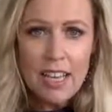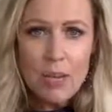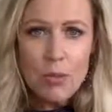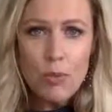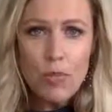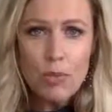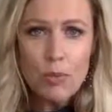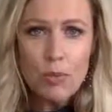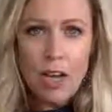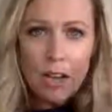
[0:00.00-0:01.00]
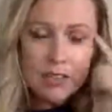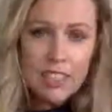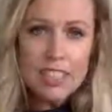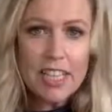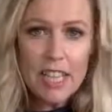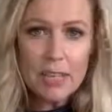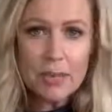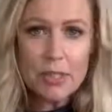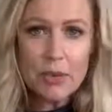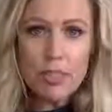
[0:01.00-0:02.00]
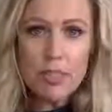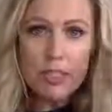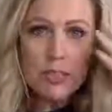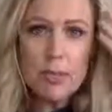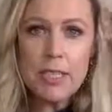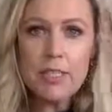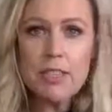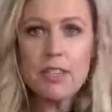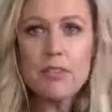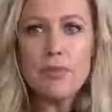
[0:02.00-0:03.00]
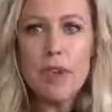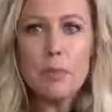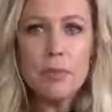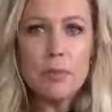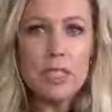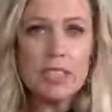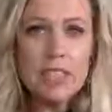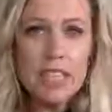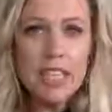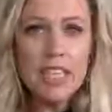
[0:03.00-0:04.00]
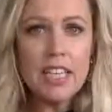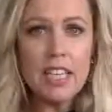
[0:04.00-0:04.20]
we oftentimes go into the space of, I wonder what he's thinking.